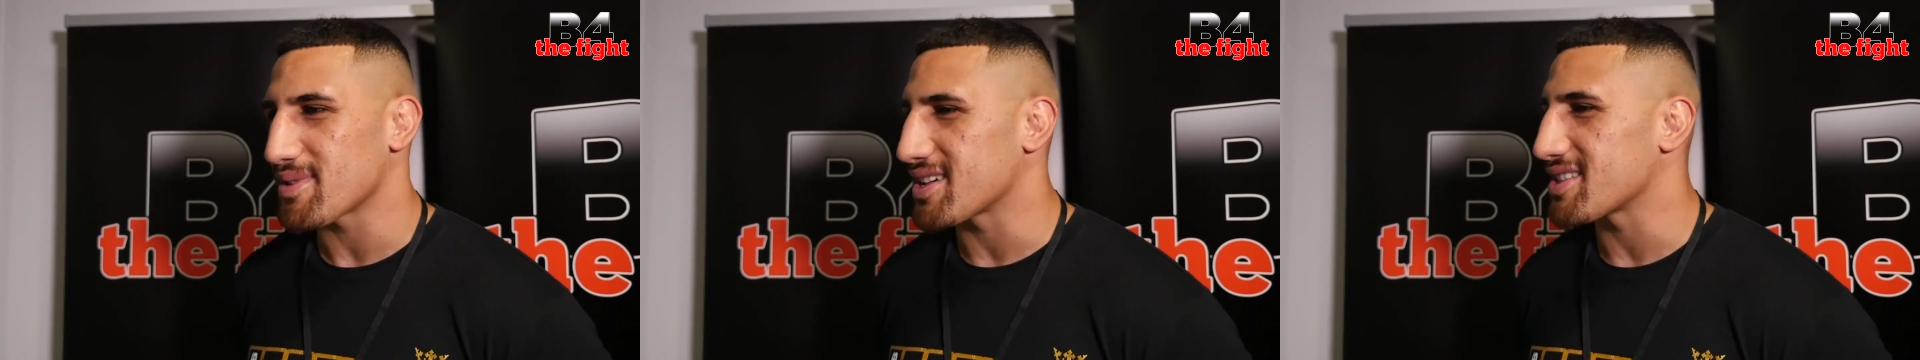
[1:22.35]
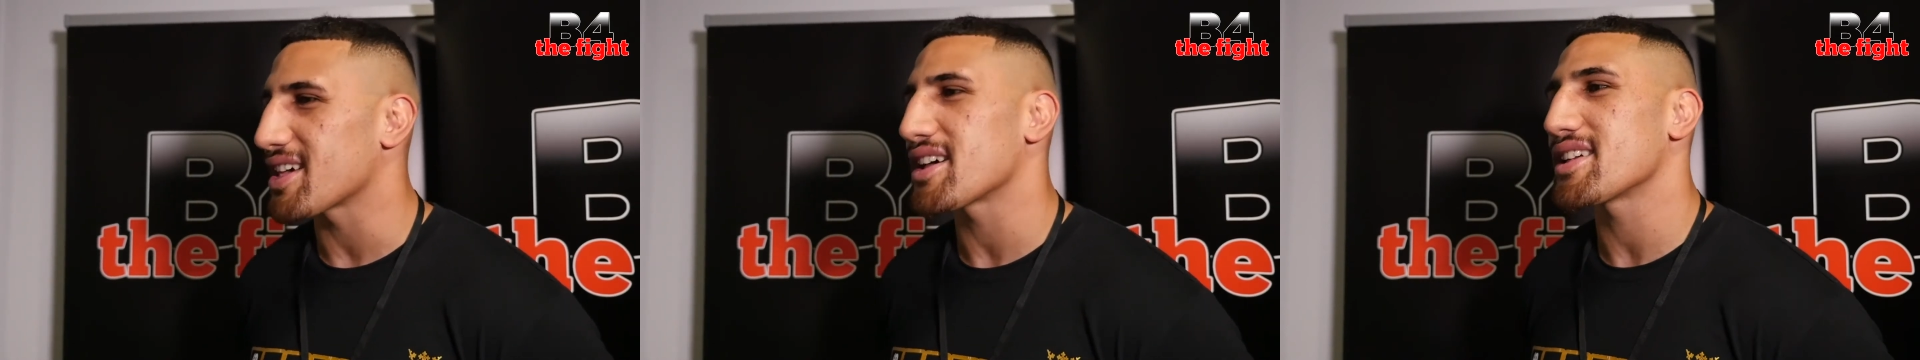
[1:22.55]

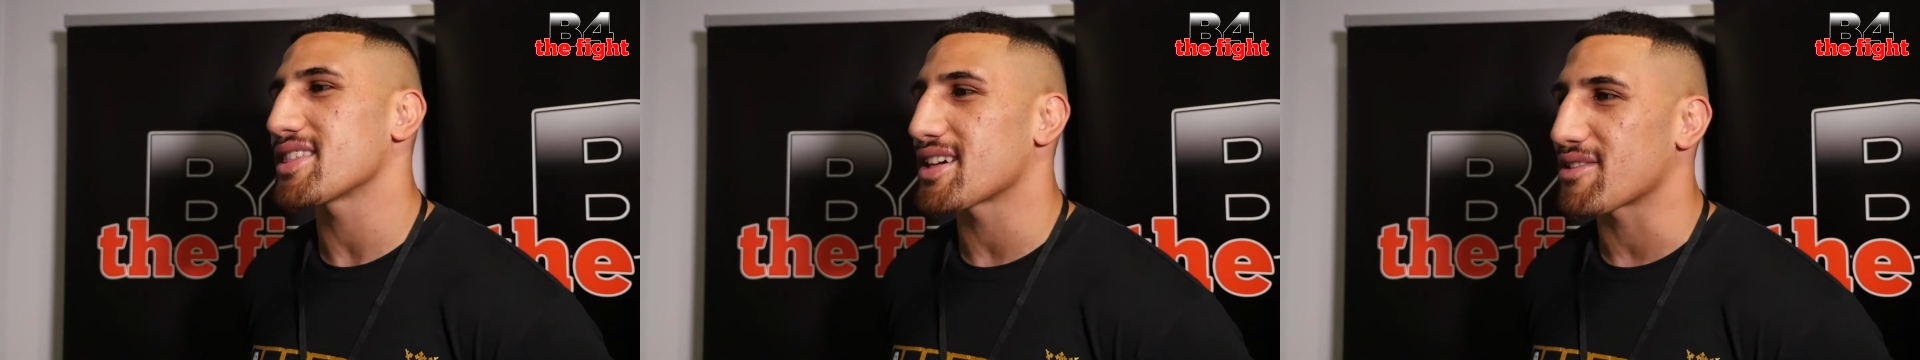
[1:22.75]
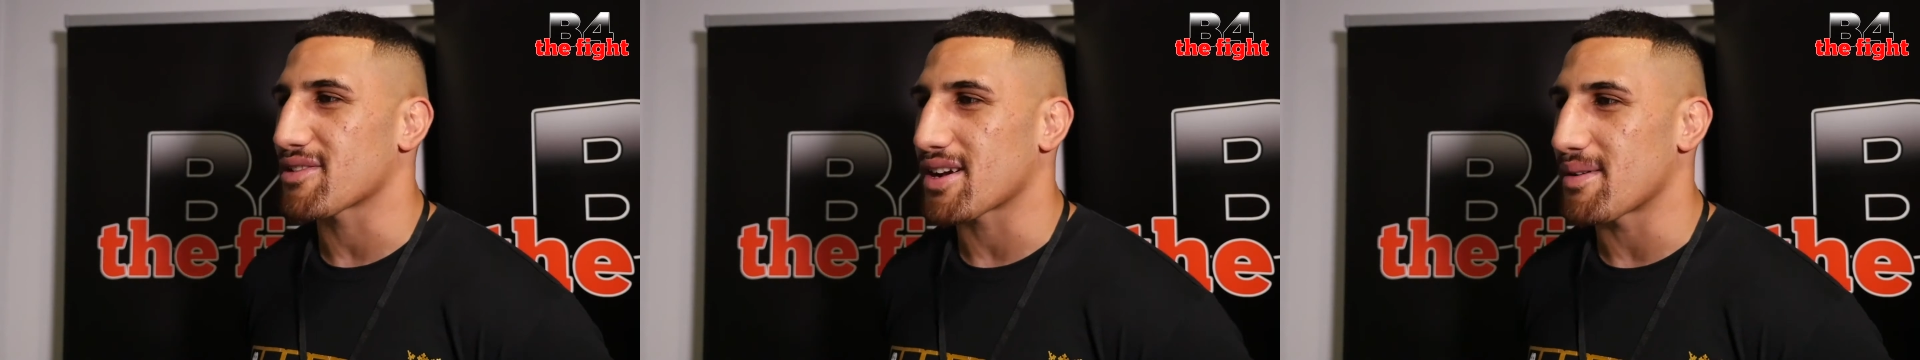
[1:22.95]
but that
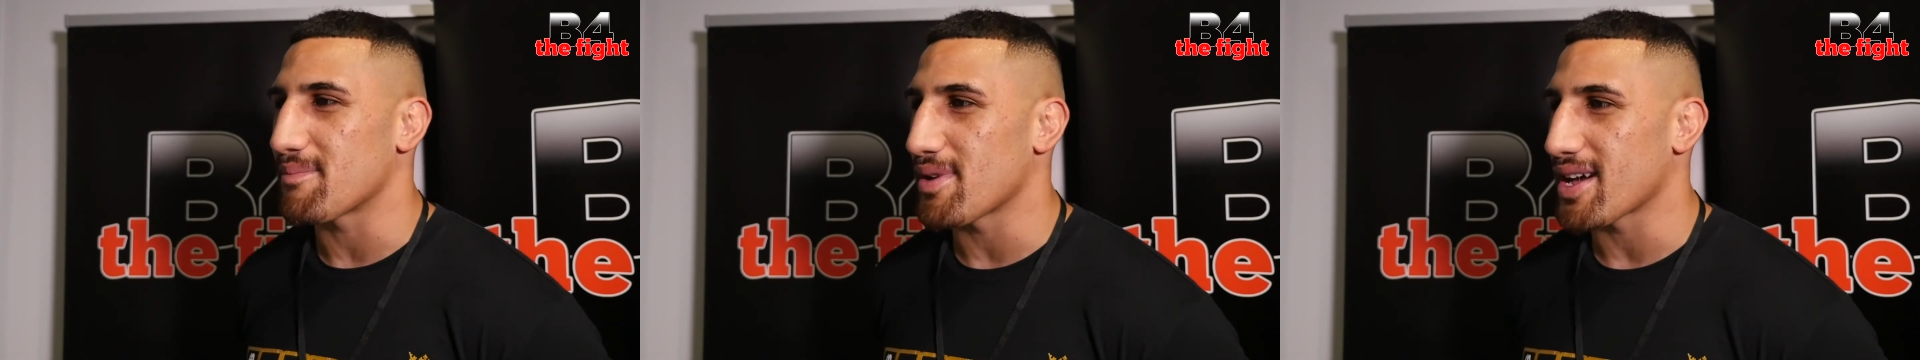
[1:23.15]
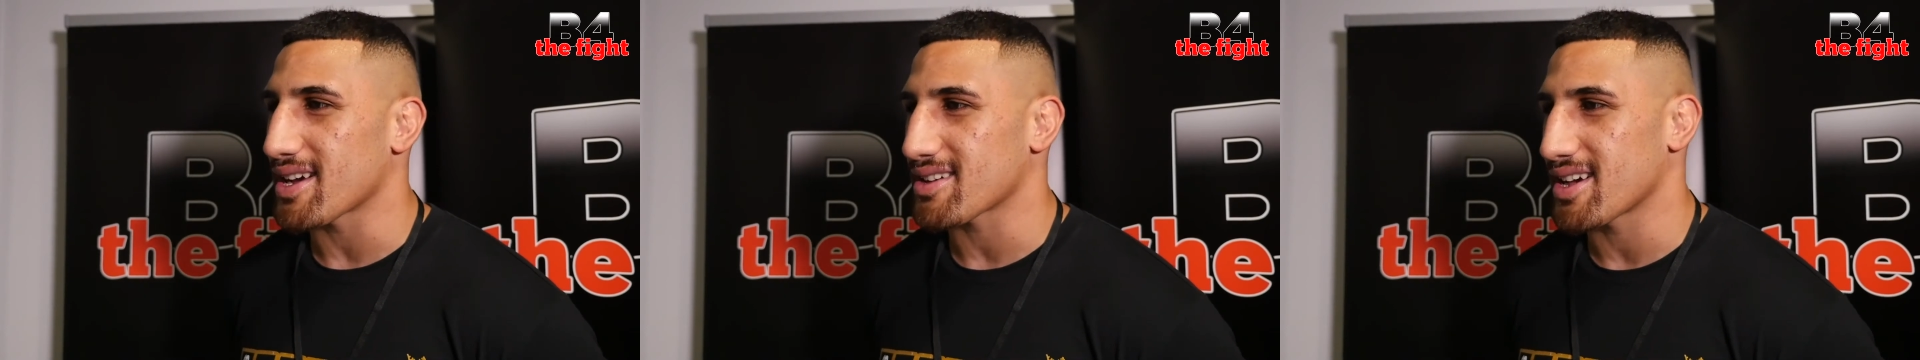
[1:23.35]
that'll
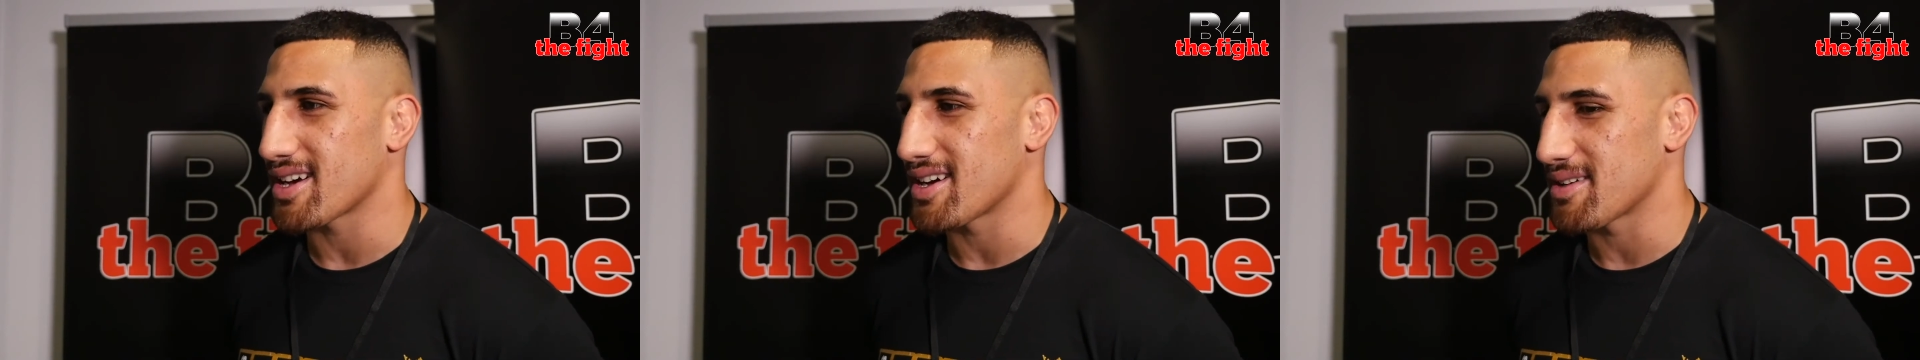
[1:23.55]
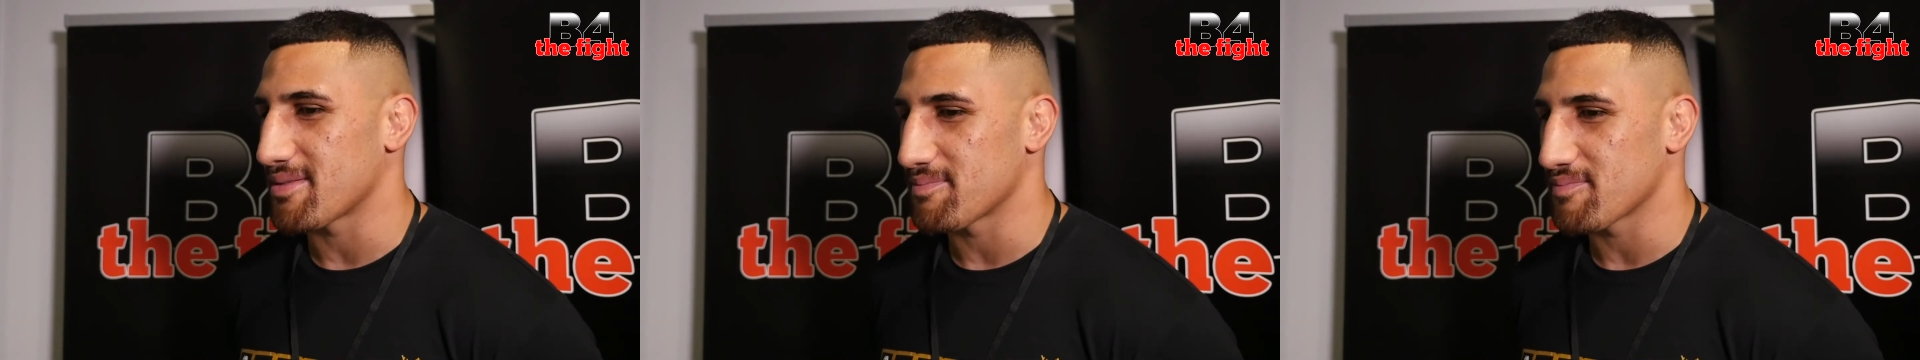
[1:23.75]
come back
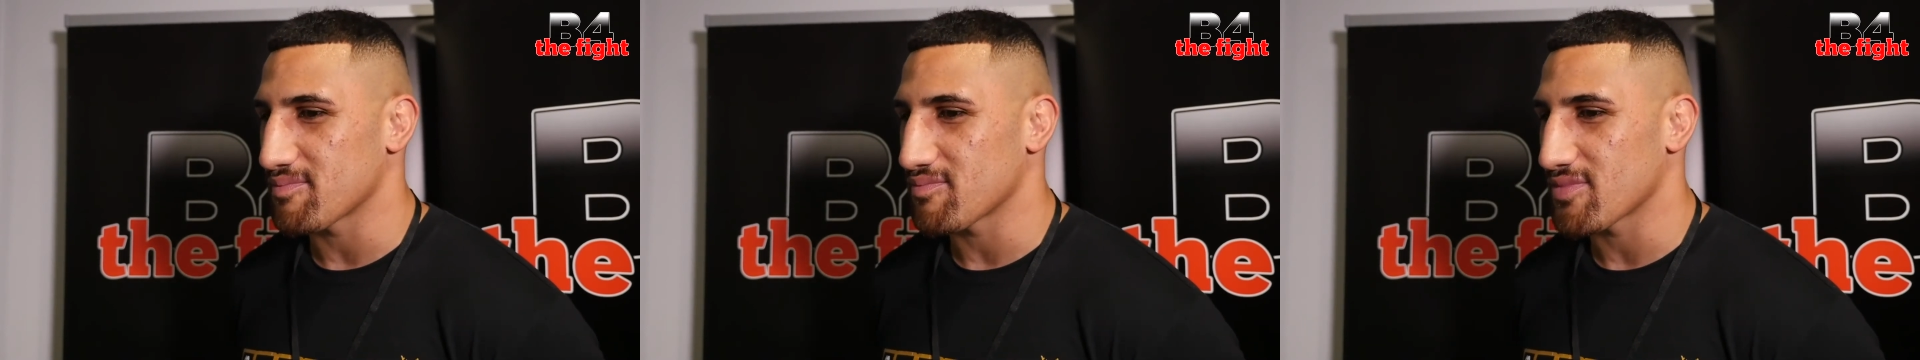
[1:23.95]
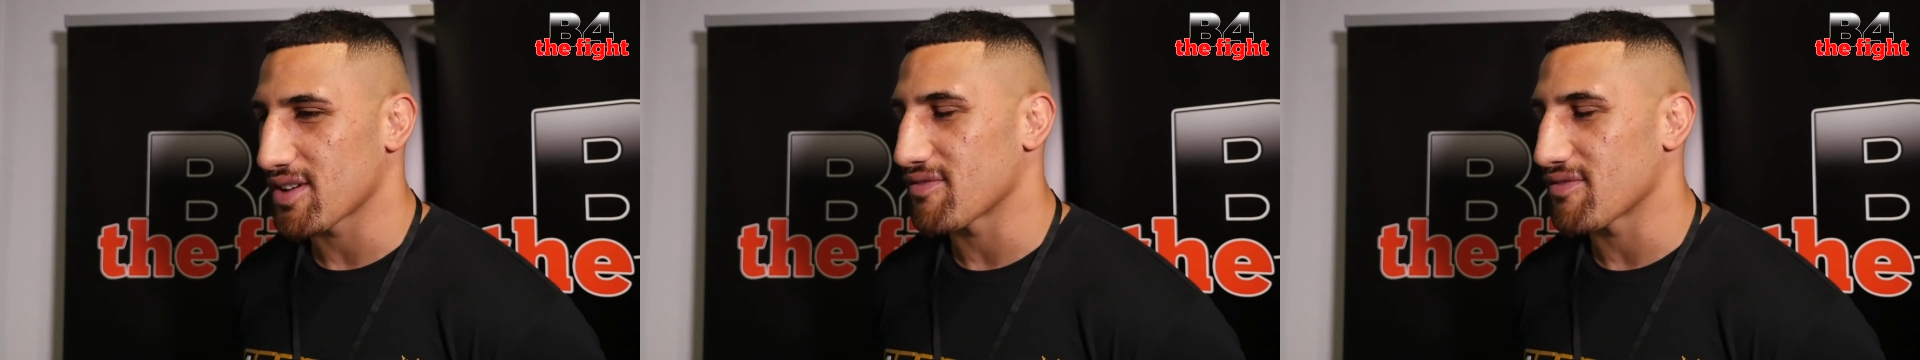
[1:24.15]
um,